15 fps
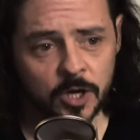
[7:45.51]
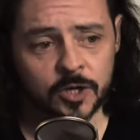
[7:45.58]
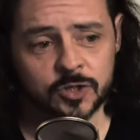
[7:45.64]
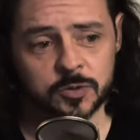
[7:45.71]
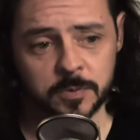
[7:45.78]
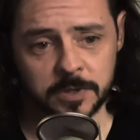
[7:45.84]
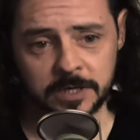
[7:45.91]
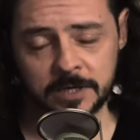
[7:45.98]

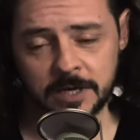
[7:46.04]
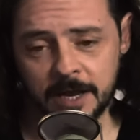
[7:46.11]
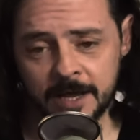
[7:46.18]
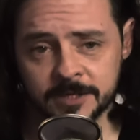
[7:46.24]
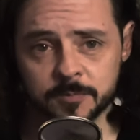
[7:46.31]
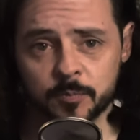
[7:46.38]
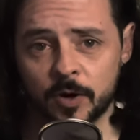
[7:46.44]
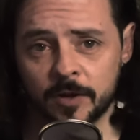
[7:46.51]
So we need
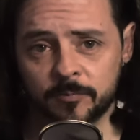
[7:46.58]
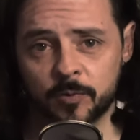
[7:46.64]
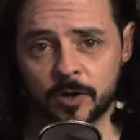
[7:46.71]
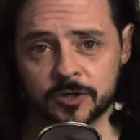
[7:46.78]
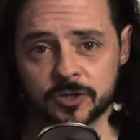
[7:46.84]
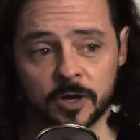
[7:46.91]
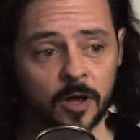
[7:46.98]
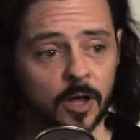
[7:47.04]
less breath
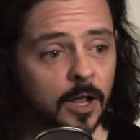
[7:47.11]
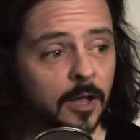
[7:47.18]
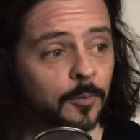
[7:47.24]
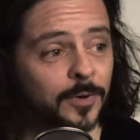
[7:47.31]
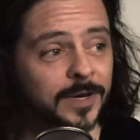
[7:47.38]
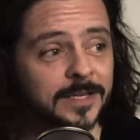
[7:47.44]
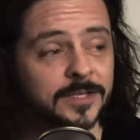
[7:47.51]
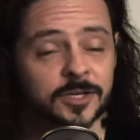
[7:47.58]
pressure.
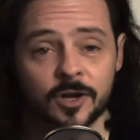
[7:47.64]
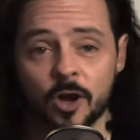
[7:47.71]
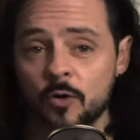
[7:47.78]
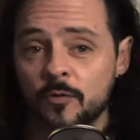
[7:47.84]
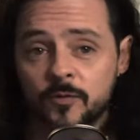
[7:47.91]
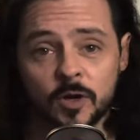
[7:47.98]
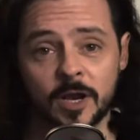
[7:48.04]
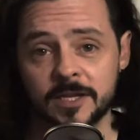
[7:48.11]
We need to go
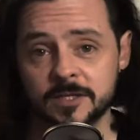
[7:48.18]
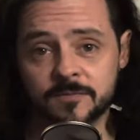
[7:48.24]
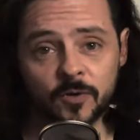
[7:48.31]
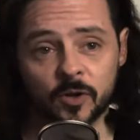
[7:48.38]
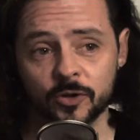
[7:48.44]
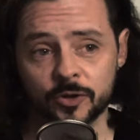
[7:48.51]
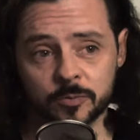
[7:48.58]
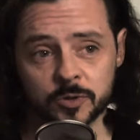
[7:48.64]
for less
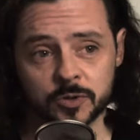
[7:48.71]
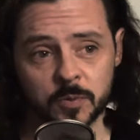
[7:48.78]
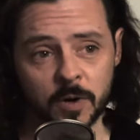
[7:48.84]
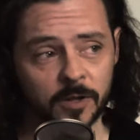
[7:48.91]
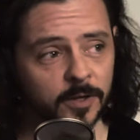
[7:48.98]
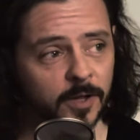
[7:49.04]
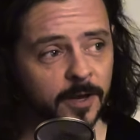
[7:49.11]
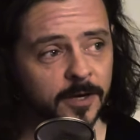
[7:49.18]
volume as
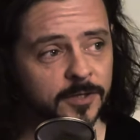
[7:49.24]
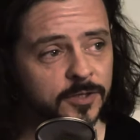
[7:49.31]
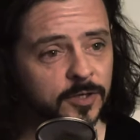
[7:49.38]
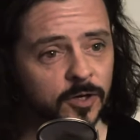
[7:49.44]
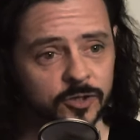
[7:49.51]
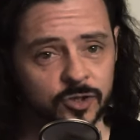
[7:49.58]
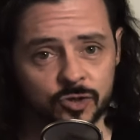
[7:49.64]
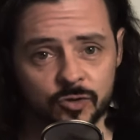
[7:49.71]
well. And it's
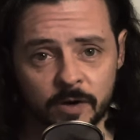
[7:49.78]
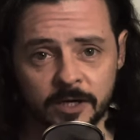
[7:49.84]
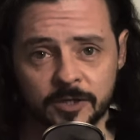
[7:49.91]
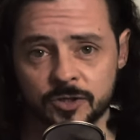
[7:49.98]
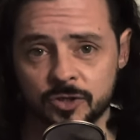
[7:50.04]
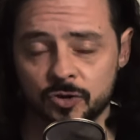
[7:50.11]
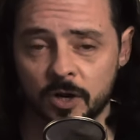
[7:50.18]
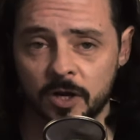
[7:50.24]
a trick
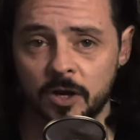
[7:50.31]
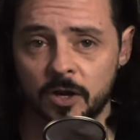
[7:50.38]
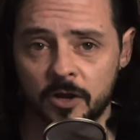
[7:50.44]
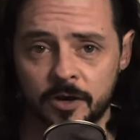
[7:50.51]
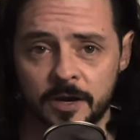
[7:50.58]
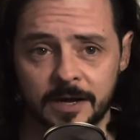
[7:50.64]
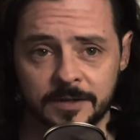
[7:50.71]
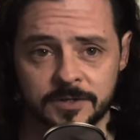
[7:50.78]
to try and
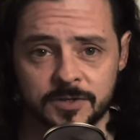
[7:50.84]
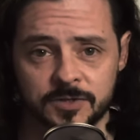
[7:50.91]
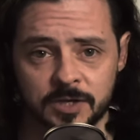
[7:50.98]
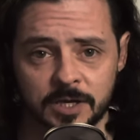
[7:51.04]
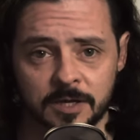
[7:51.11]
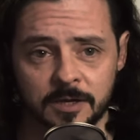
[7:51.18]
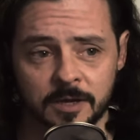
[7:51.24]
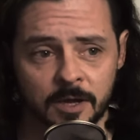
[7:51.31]
learn how to
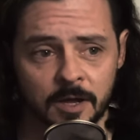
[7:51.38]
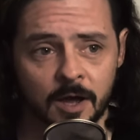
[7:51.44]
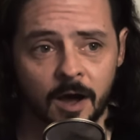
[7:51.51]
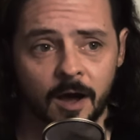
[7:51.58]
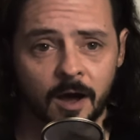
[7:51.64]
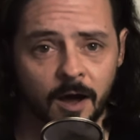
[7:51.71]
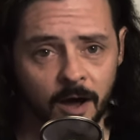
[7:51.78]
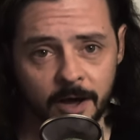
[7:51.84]
sing
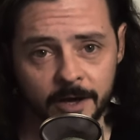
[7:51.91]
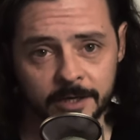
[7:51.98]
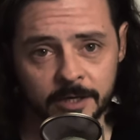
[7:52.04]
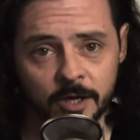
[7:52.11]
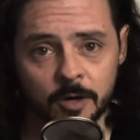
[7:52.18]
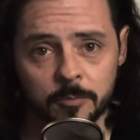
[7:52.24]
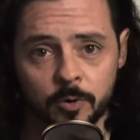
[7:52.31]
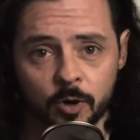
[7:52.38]
high,
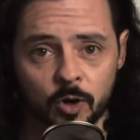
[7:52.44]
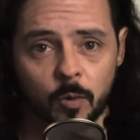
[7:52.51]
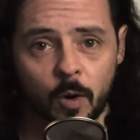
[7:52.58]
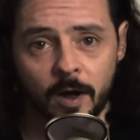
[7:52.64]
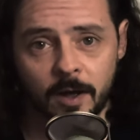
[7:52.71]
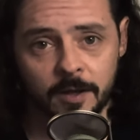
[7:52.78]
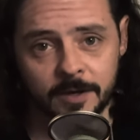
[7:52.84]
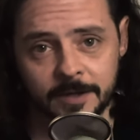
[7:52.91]
but
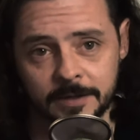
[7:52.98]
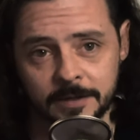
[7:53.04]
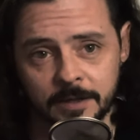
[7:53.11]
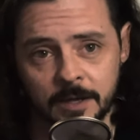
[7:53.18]
quietly.